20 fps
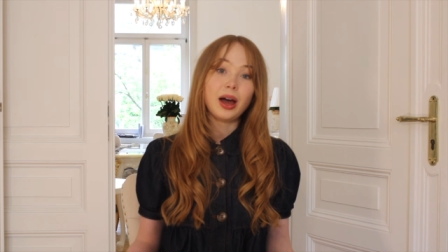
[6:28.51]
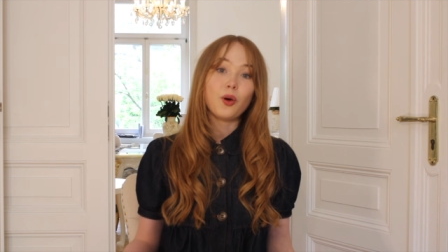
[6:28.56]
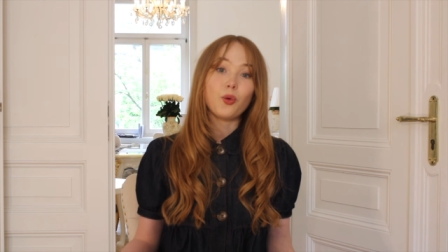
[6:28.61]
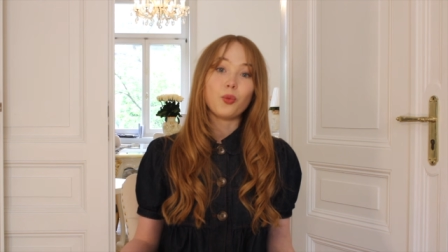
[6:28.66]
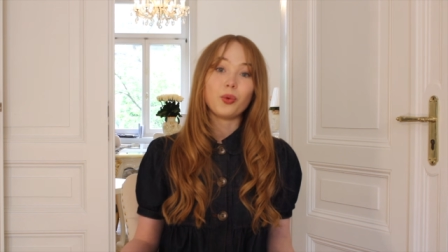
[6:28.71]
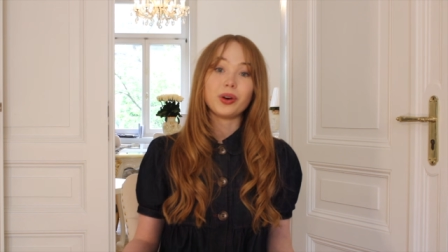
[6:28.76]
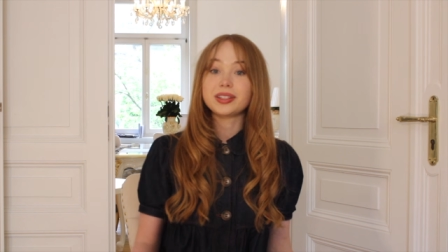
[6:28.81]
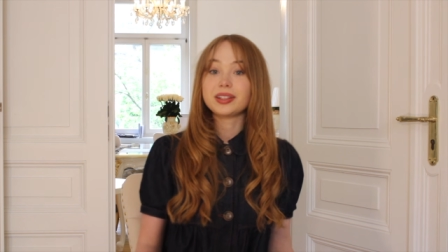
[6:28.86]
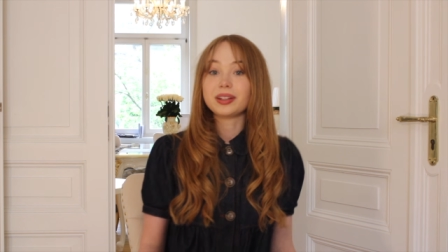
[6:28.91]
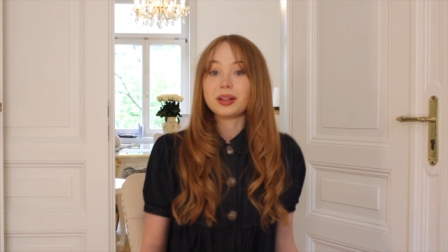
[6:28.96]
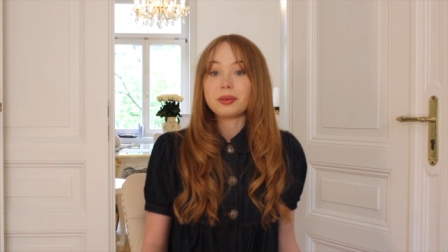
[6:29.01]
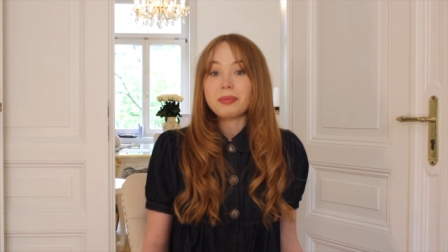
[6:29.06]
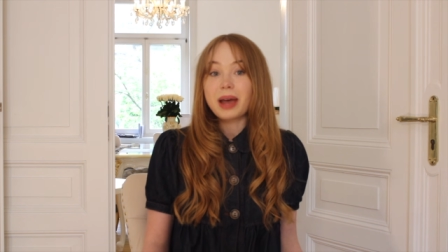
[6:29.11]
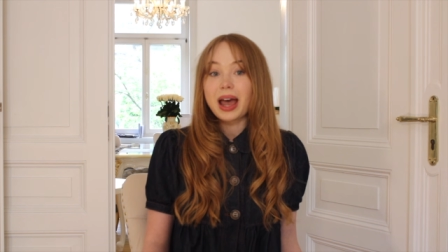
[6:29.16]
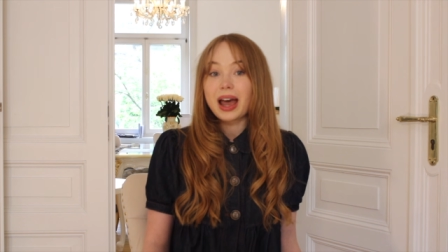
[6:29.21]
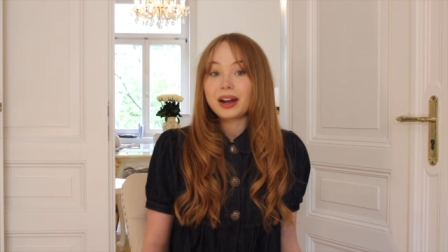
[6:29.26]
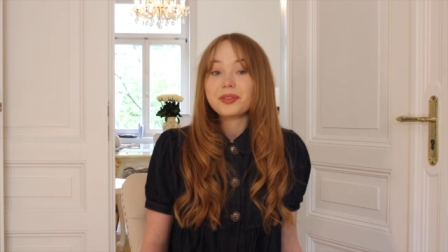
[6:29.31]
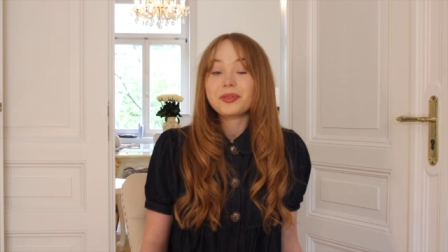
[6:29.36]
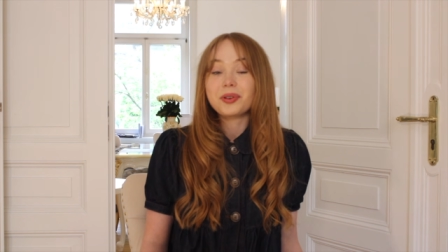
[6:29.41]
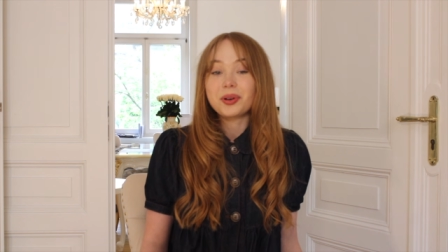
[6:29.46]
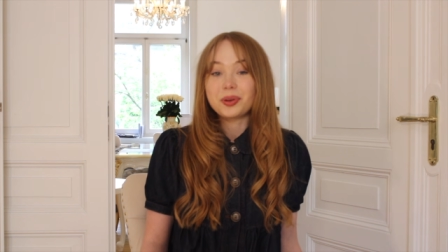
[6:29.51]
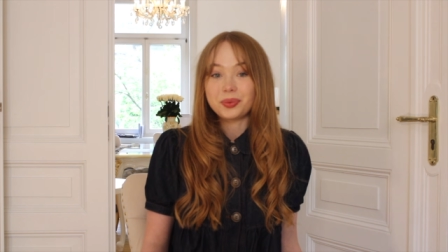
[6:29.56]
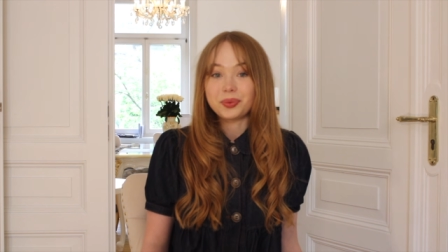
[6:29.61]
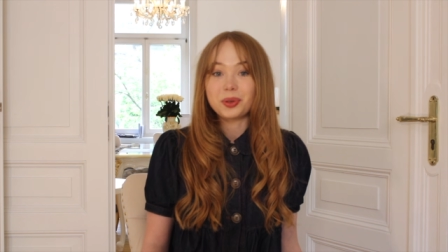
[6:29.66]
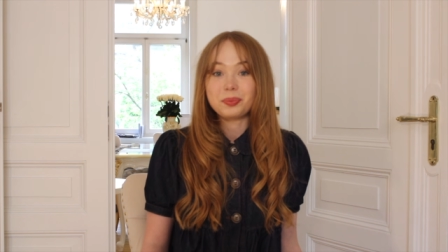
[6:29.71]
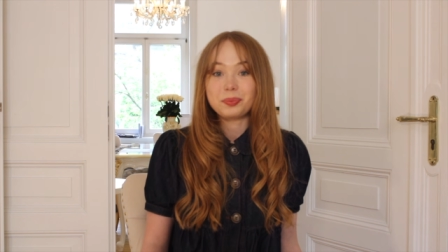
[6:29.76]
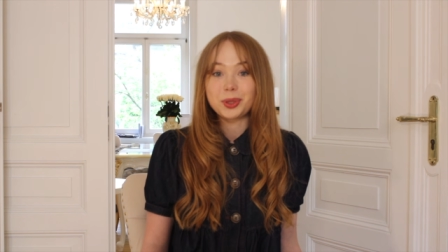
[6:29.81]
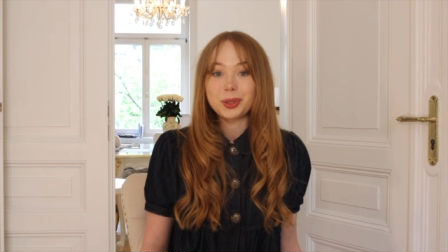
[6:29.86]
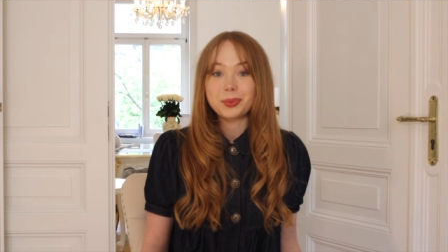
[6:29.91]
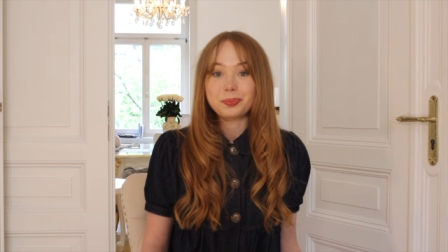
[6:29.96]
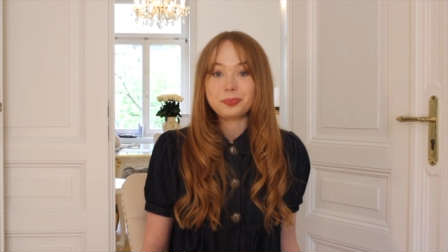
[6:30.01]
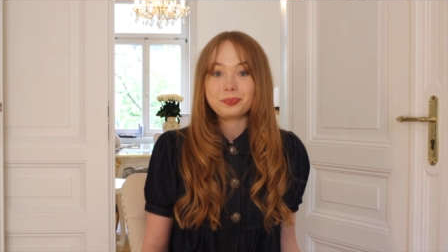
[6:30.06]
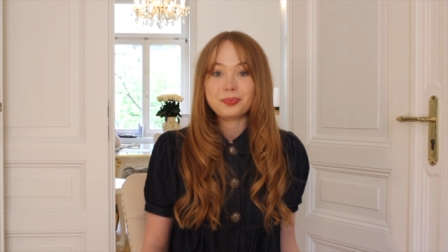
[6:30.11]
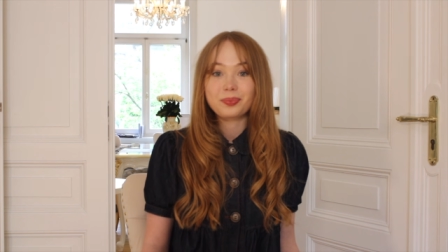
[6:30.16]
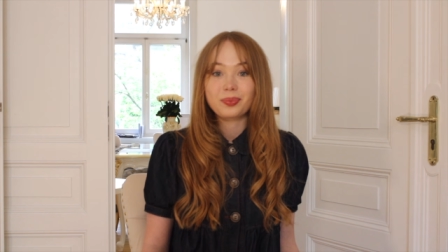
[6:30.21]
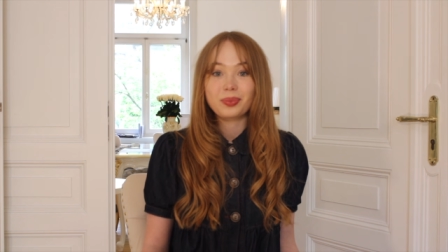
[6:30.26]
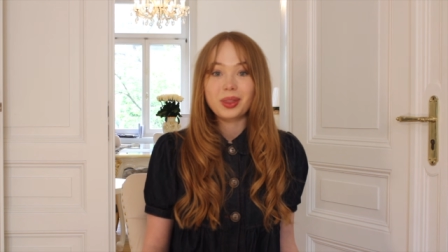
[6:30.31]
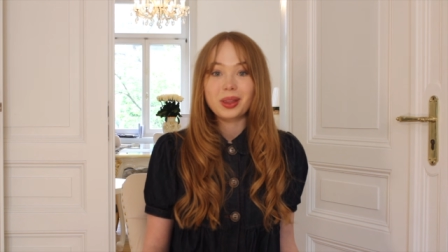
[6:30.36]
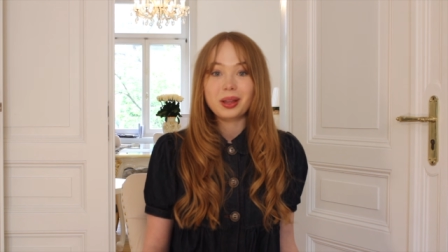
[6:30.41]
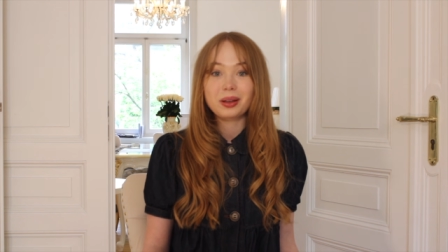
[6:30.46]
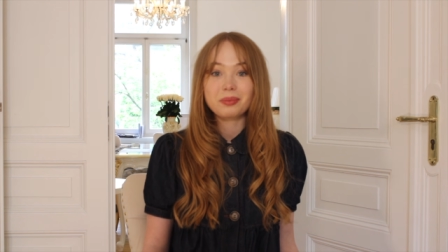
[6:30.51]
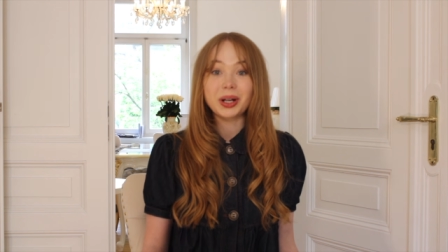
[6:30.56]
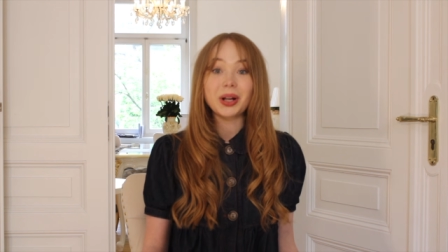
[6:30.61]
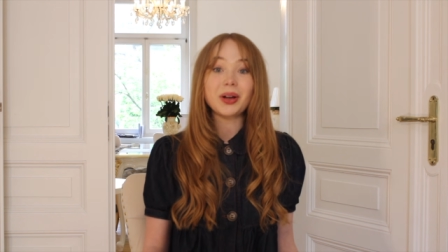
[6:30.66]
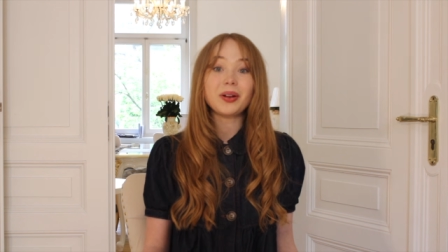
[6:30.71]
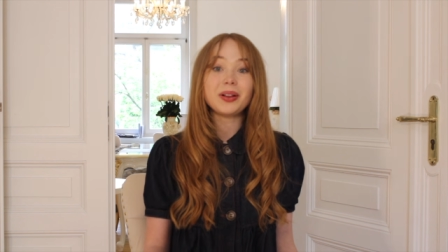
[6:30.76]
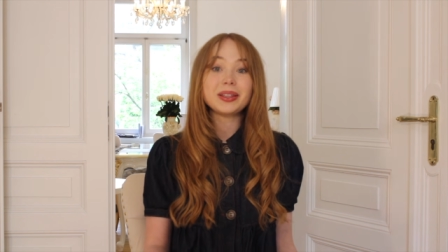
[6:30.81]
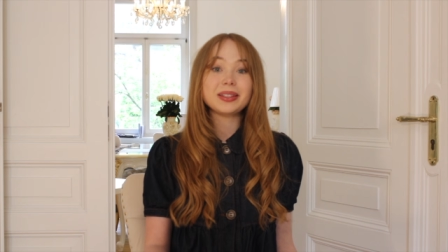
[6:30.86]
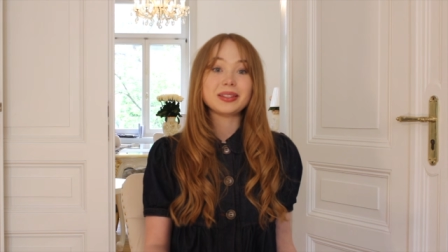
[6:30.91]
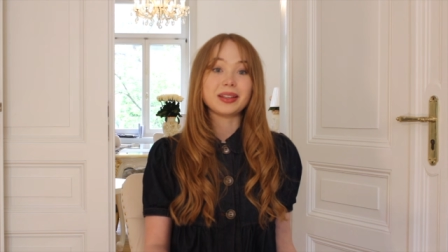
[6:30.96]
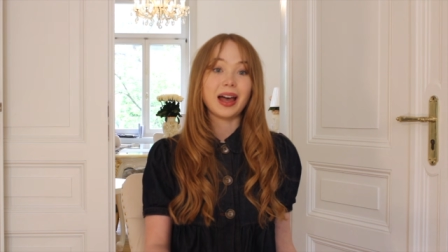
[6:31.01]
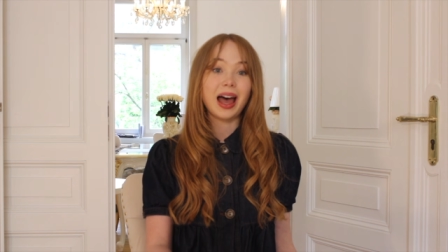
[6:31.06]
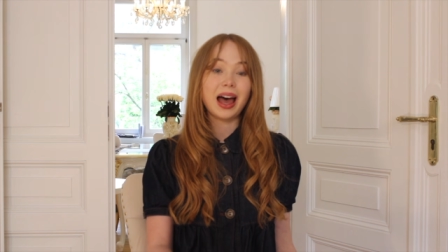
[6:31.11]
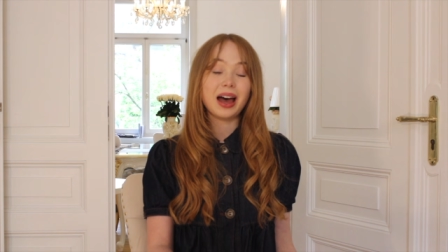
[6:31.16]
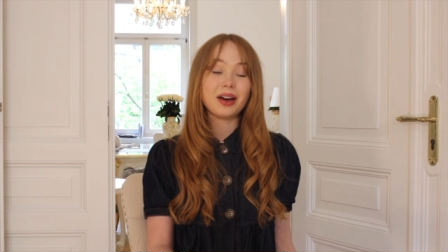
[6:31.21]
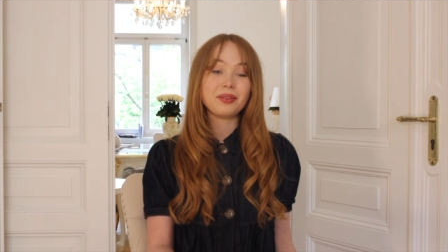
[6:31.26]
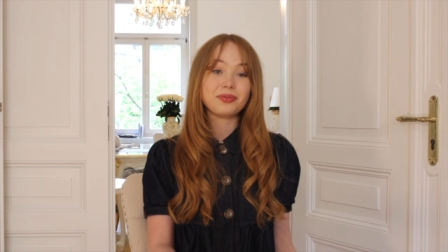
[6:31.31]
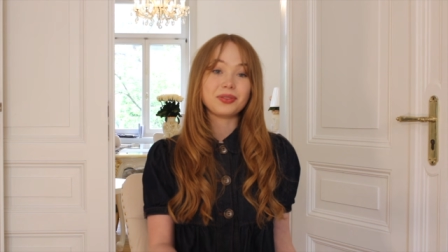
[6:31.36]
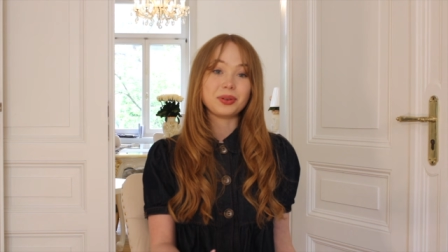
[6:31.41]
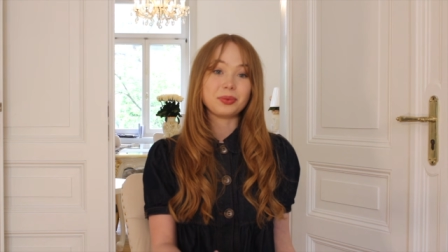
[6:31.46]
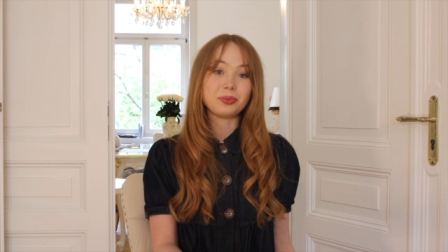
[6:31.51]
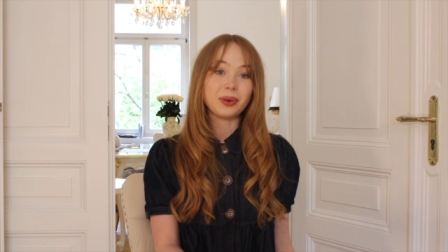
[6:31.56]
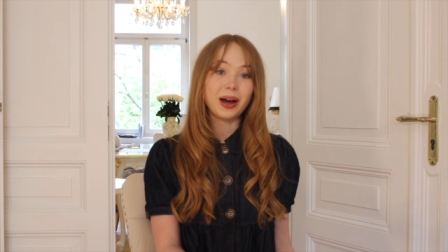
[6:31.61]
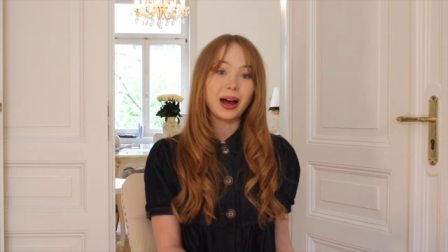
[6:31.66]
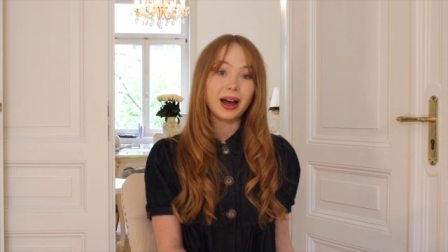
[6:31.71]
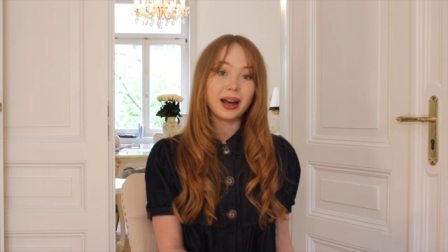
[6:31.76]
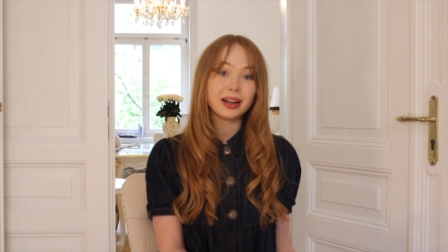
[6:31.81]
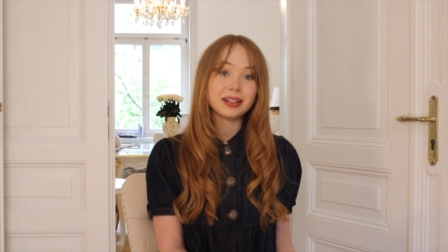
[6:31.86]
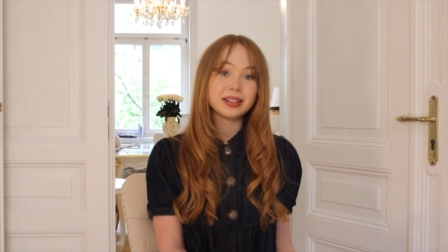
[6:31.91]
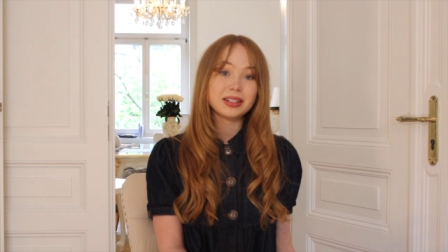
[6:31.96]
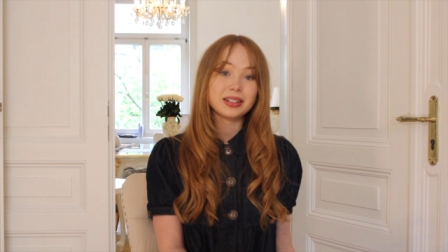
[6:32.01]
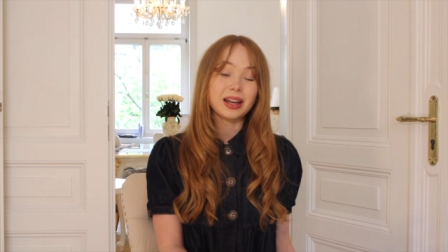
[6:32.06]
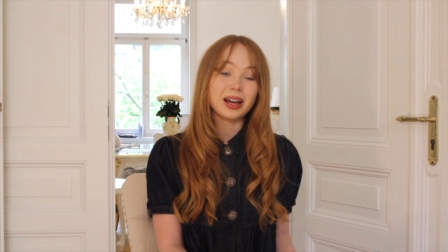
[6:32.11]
was it a man or a woman? But I also have the right